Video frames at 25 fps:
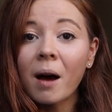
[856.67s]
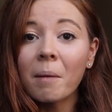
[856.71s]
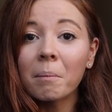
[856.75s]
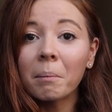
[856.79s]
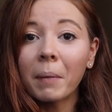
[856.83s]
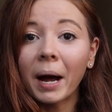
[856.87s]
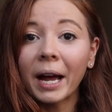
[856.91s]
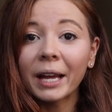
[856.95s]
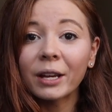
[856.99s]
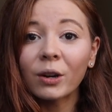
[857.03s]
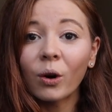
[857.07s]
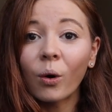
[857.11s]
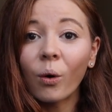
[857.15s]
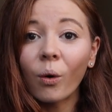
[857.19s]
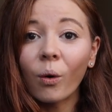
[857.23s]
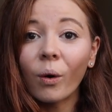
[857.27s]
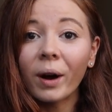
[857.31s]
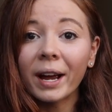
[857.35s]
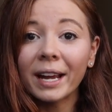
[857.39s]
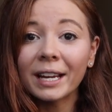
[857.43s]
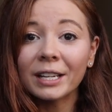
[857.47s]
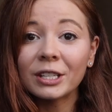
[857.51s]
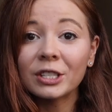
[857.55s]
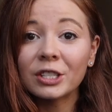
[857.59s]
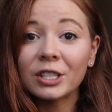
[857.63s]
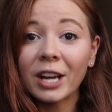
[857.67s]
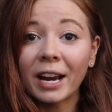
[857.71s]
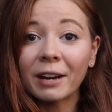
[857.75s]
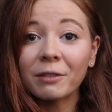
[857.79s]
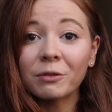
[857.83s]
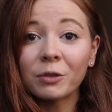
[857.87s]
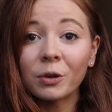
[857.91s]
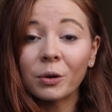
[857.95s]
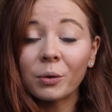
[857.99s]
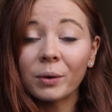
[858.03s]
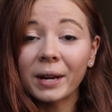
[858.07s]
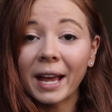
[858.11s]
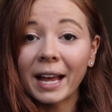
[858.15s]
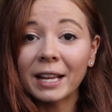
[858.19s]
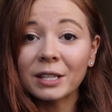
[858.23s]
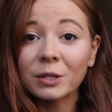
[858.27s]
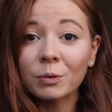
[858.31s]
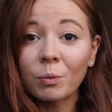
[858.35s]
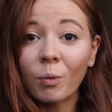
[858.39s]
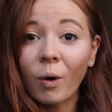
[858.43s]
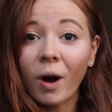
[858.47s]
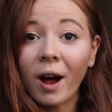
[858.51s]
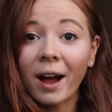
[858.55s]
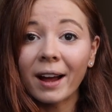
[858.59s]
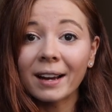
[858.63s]
my core in general gets
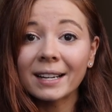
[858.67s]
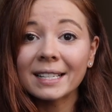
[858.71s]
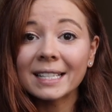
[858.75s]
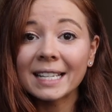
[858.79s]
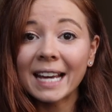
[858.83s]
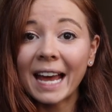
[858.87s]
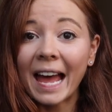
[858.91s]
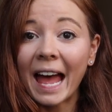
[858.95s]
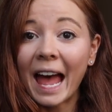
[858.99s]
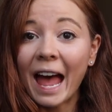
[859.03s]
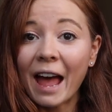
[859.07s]
worked